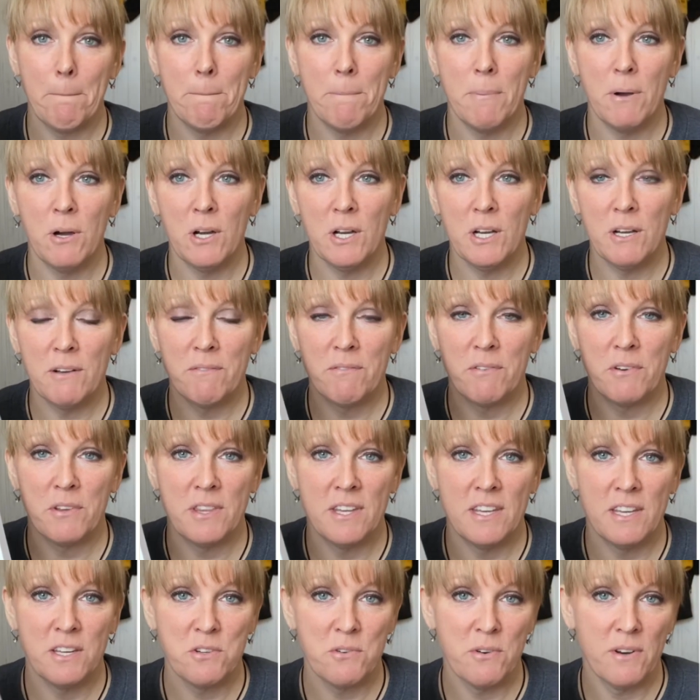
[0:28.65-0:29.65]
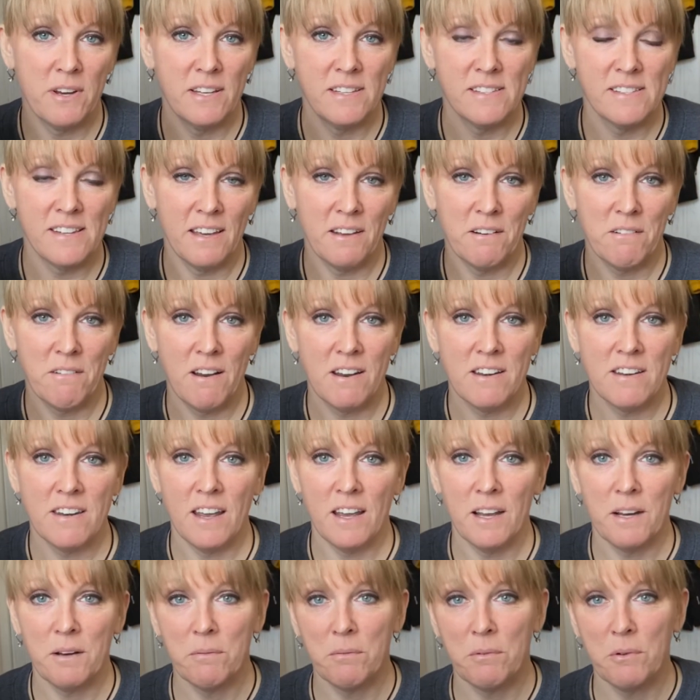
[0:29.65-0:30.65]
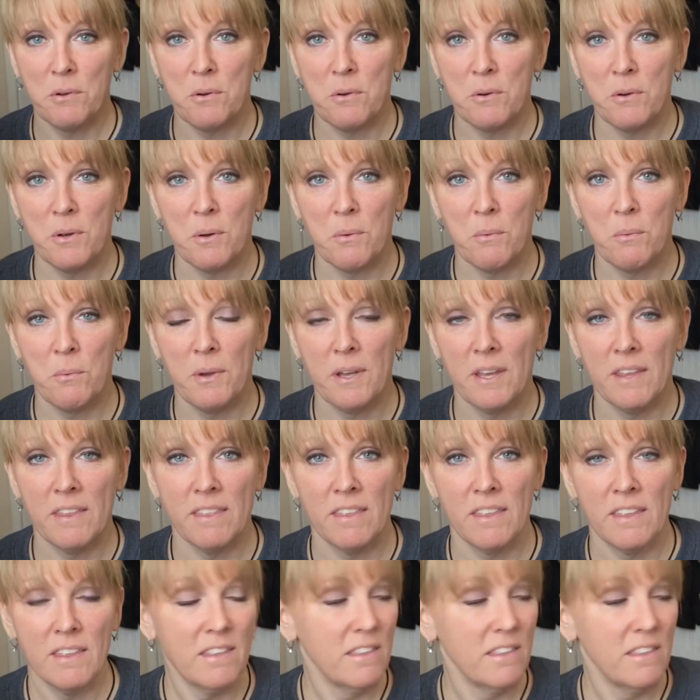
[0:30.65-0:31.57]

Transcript: book for the Trans-Adirondack Route with